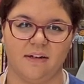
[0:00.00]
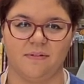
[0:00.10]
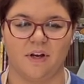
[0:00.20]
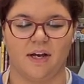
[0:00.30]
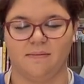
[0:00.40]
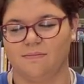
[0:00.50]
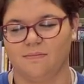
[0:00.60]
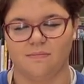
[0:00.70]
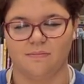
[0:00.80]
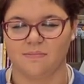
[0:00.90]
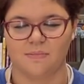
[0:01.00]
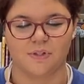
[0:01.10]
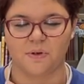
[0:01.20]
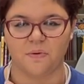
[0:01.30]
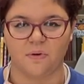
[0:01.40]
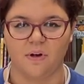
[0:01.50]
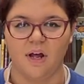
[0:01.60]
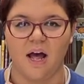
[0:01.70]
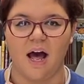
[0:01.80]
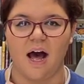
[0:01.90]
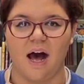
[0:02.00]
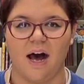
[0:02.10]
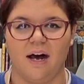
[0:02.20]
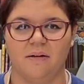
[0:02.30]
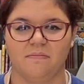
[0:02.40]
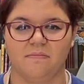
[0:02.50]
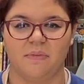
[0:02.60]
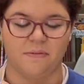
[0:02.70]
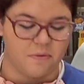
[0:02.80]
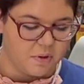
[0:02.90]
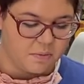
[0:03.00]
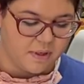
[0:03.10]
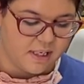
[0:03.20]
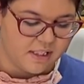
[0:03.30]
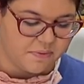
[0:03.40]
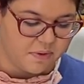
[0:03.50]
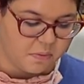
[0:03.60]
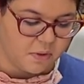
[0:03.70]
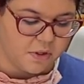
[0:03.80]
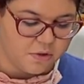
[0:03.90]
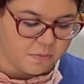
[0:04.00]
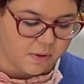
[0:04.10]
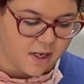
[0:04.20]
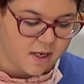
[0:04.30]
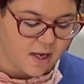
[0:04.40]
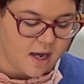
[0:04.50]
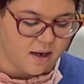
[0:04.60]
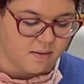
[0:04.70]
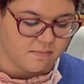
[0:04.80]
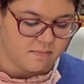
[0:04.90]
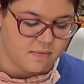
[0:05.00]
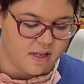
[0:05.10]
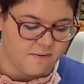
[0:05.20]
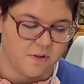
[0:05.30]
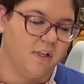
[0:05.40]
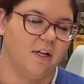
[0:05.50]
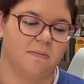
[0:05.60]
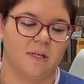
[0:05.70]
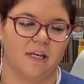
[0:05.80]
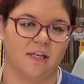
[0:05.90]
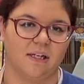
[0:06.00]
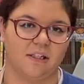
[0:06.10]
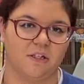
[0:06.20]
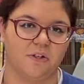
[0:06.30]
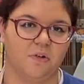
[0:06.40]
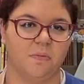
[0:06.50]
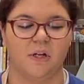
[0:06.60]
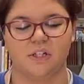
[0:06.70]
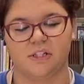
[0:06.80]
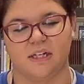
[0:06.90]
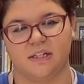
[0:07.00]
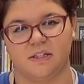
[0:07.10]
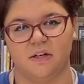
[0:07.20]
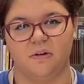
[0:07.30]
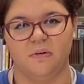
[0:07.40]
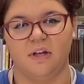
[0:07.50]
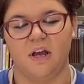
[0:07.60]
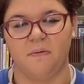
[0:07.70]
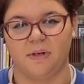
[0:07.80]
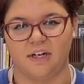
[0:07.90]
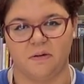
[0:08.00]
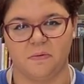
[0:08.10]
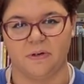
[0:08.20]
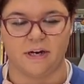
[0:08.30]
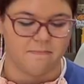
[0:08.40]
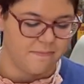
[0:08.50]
If not, it's cool, but if you want to read it, it's available on Hoopla. If you need help getting connected to Hoopla, just let us know and we can help you out.